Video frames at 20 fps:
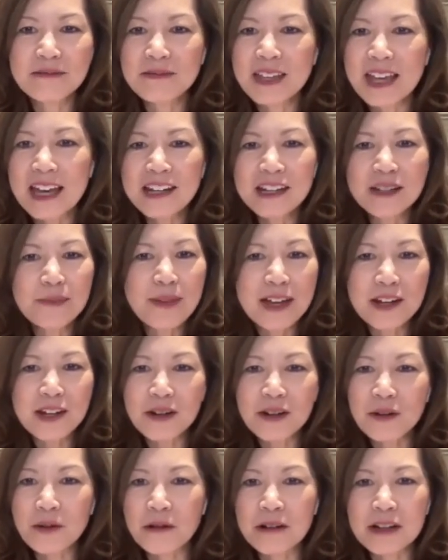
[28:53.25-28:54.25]
getting
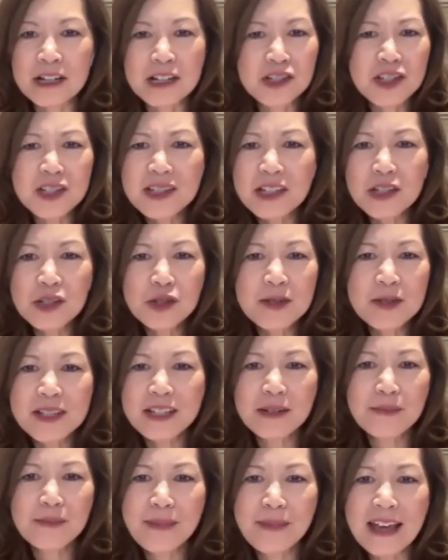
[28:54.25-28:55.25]
better or just
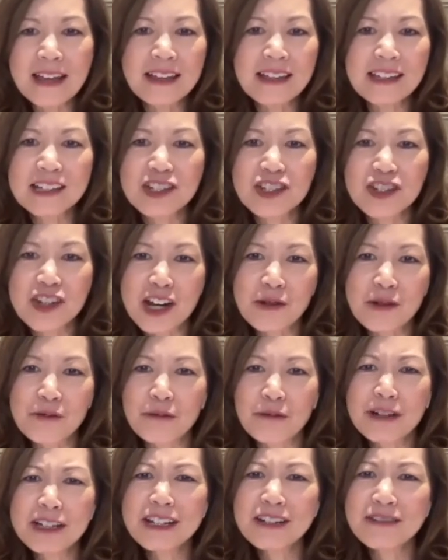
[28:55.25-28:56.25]
interested in baking in
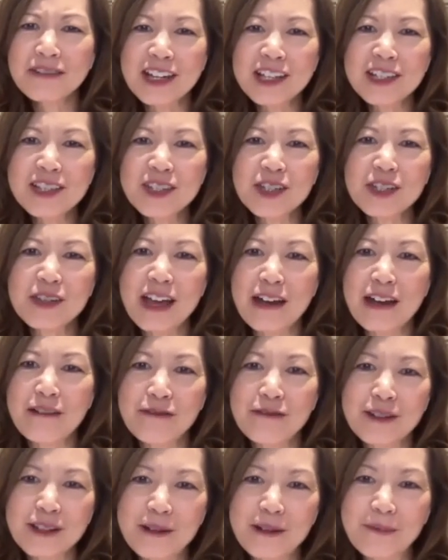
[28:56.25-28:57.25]
general? What advice do you have
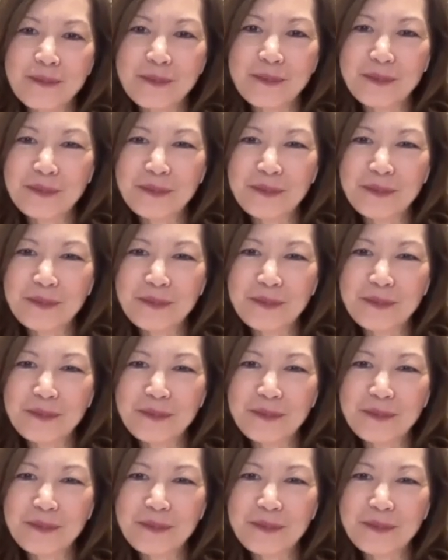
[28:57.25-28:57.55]
for them?